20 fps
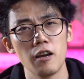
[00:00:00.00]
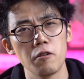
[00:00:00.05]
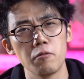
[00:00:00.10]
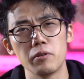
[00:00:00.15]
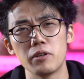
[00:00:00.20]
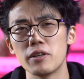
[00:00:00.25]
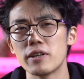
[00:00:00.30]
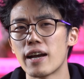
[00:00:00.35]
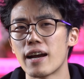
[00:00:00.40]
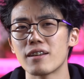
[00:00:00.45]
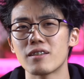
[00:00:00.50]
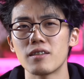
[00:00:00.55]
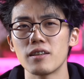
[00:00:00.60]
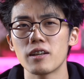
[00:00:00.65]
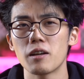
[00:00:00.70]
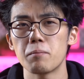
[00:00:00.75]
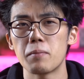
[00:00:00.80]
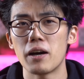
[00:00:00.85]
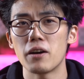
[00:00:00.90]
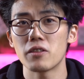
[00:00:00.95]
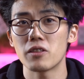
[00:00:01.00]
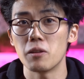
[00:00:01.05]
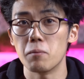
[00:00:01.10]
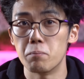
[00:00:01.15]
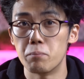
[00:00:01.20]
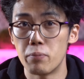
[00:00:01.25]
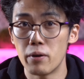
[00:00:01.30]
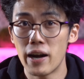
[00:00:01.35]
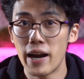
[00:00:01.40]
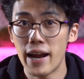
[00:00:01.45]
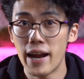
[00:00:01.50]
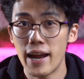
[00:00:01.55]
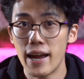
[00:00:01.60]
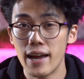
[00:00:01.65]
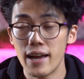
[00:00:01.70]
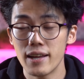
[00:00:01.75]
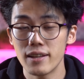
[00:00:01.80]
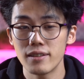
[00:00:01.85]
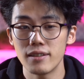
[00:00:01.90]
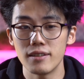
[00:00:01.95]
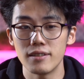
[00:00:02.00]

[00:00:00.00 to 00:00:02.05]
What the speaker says: What do you guys think about the brand?